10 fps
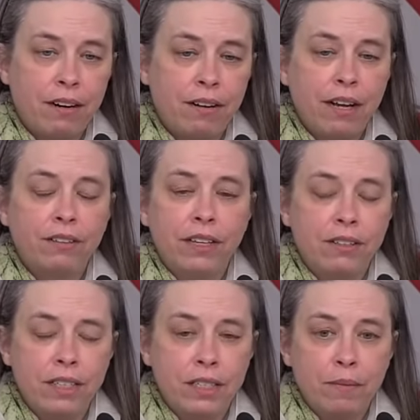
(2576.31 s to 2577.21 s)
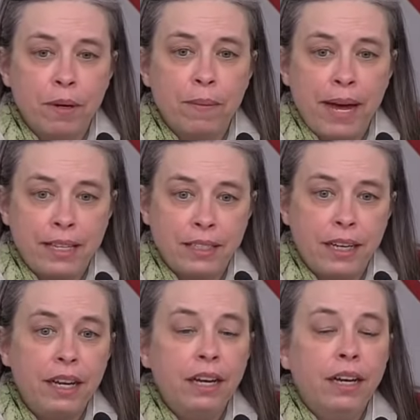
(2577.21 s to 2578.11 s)
our healthcare system
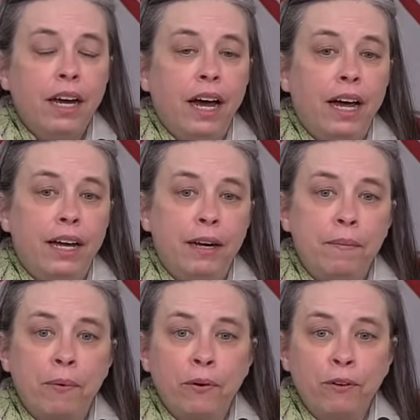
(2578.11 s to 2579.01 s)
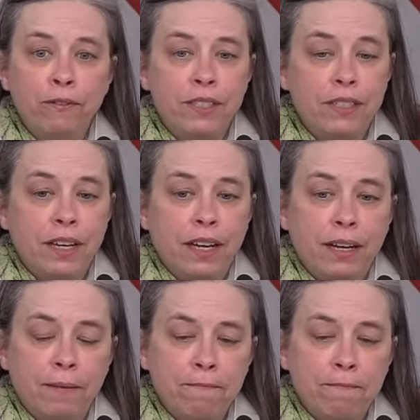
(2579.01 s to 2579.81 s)
capacity. It improves,